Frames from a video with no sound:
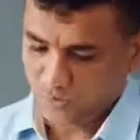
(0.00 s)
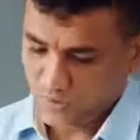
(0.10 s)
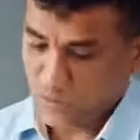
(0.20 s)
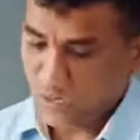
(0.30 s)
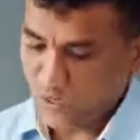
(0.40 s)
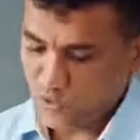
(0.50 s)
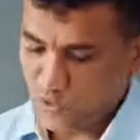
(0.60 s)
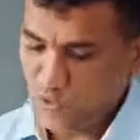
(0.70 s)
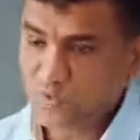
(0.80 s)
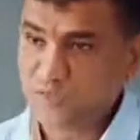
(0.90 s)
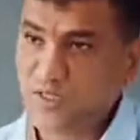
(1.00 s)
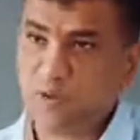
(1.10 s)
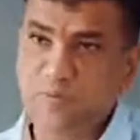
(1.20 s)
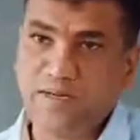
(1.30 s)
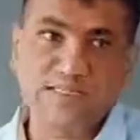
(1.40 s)
Autosomes, they
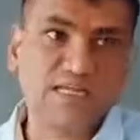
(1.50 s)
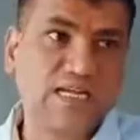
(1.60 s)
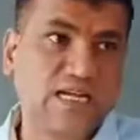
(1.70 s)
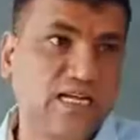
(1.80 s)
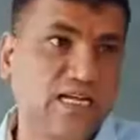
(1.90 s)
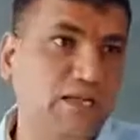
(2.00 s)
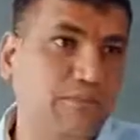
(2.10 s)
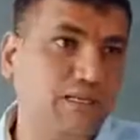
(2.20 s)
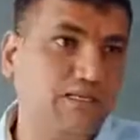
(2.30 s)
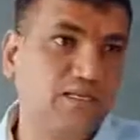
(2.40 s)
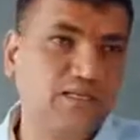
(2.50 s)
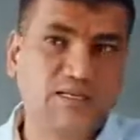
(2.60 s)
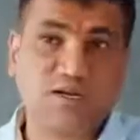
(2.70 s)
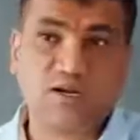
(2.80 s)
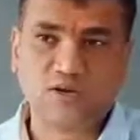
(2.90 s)
have mentioned, clearly mentioned
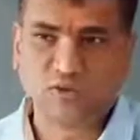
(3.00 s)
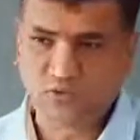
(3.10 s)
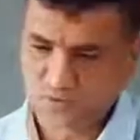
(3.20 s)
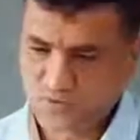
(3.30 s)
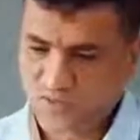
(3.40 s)
that autosomes.